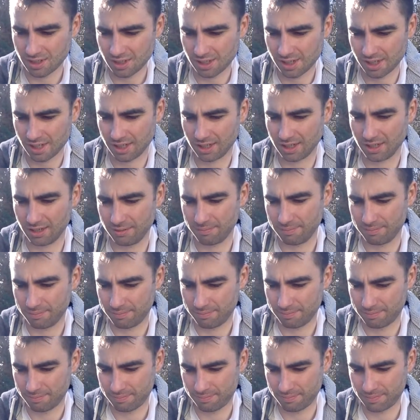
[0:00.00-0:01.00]
Um,
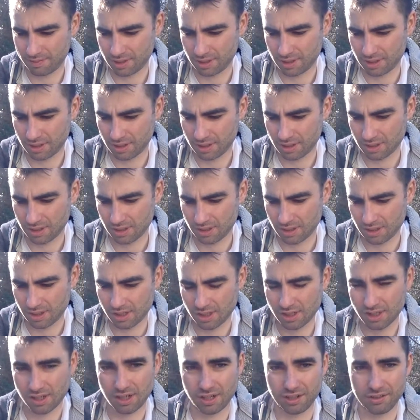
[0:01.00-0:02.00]

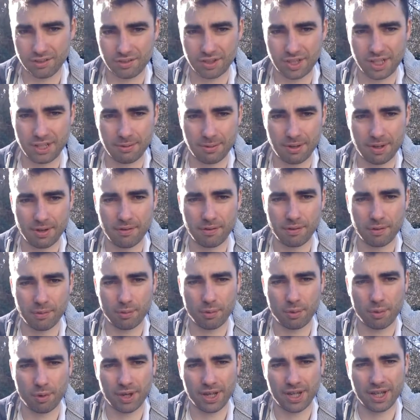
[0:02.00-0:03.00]
I just keep giving
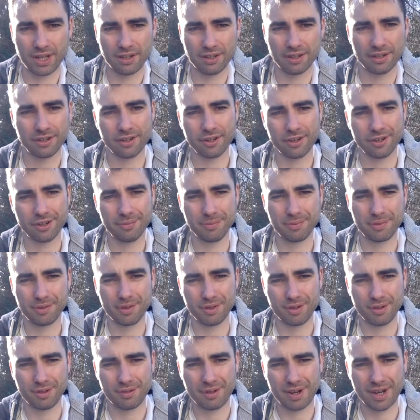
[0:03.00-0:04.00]
them away all the time,
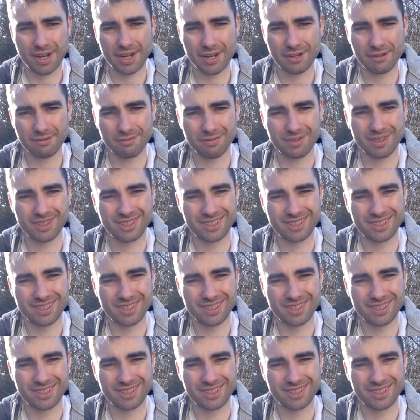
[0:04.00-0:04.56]
so I ran out.